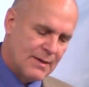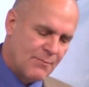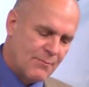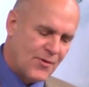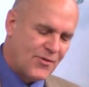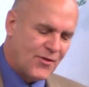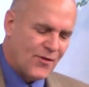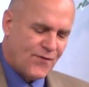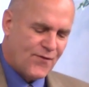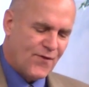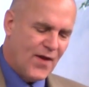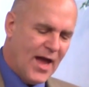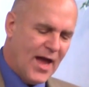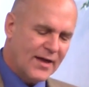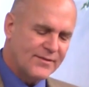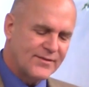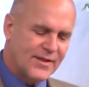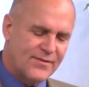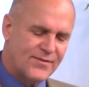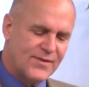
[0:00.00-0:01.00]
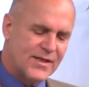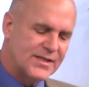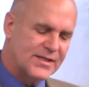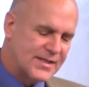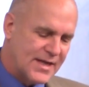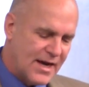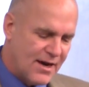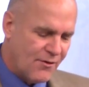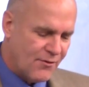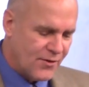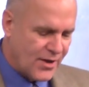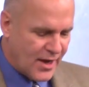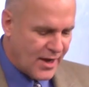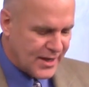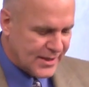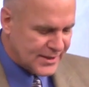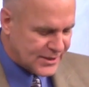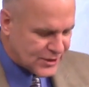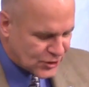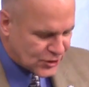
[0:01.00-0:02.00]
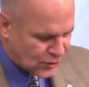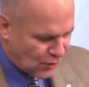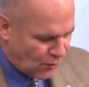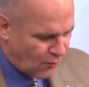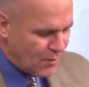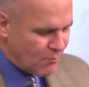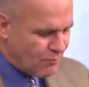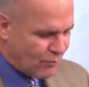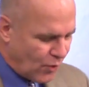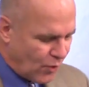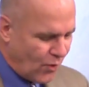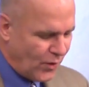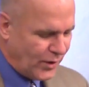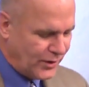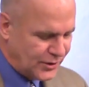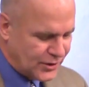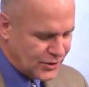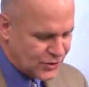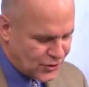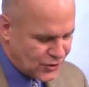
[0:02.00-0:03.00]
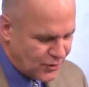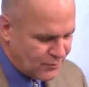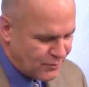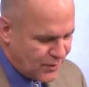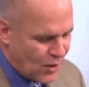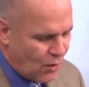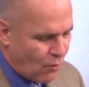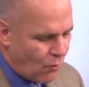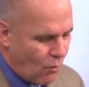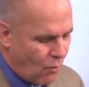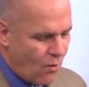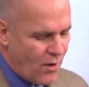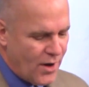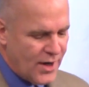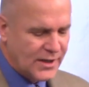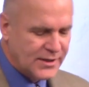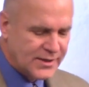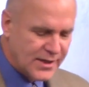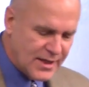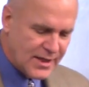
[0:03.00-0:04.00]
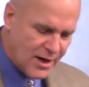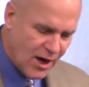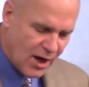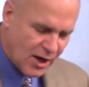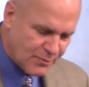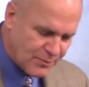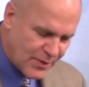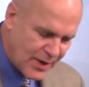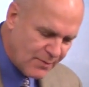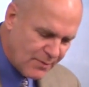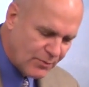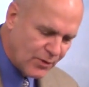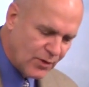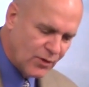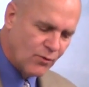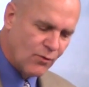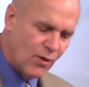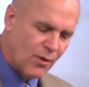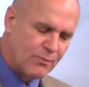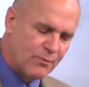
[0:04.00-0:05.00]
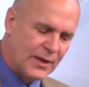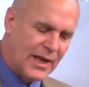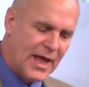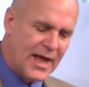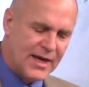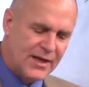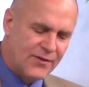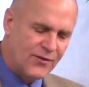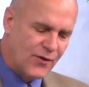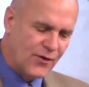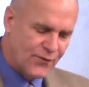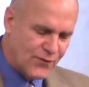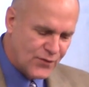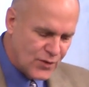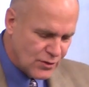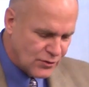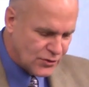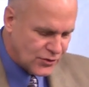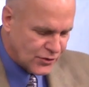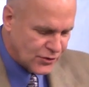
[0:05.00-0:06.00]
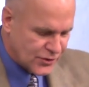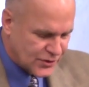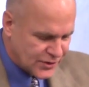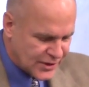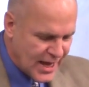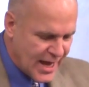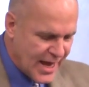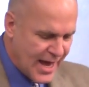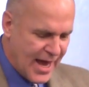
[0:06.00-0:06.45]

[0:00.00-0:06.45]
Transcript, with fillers: But the fact that this area is so important should be a warning to young people who are planning their futures